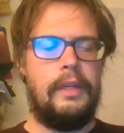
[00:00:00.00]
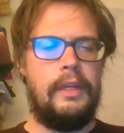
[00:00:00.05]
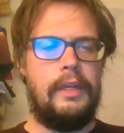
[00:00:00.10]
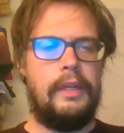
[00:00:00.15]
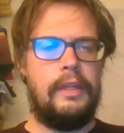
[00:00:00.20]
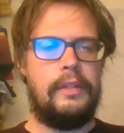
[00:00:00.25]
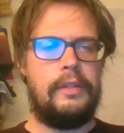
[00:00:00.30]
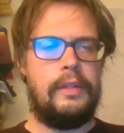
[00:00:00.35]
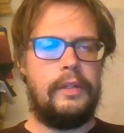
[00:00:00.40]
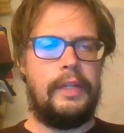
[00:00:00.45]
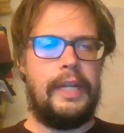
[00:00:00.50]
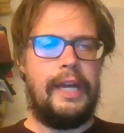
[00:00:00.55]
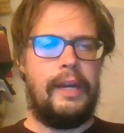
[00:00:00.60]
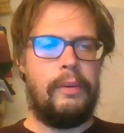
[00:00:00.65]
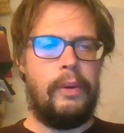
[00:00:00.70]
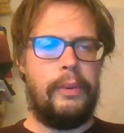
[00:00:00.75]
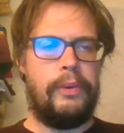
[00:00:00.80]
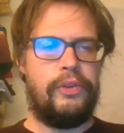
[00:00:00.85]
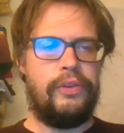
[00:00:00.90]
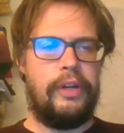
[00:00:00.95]
So now
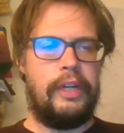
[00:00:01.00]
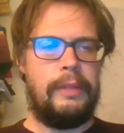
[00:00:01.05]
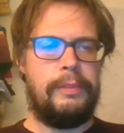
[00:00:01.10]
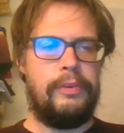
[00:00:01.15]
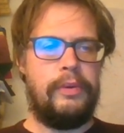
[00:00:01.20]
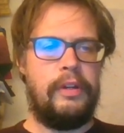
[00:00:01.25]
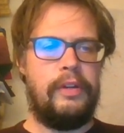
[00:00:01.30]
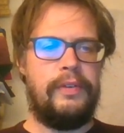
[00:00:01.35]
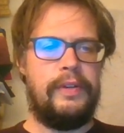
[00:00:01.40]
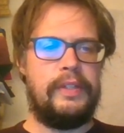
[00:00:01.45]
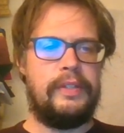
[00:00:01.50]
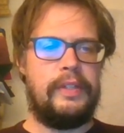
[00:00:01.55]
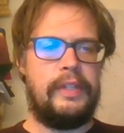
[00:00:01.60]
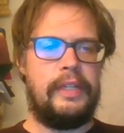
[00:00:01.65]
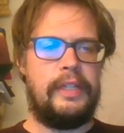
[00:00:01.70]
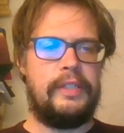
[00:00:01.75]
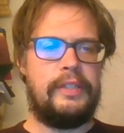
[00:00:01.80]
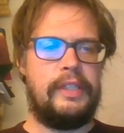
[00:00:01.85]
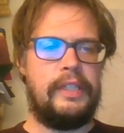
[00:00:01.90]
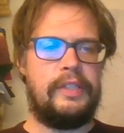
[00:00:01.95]
what we're trying to prove is
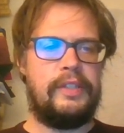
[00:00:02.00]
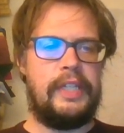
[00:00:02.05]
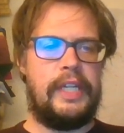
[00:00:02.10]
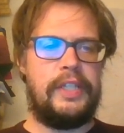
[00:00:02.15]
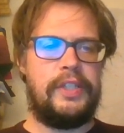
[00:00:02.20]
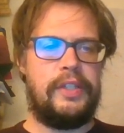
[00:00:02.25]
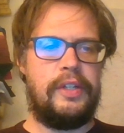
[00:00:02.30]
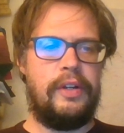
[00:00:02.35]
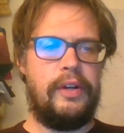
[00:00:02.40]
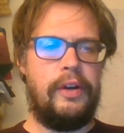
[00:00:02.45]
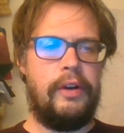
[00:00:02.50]
the successor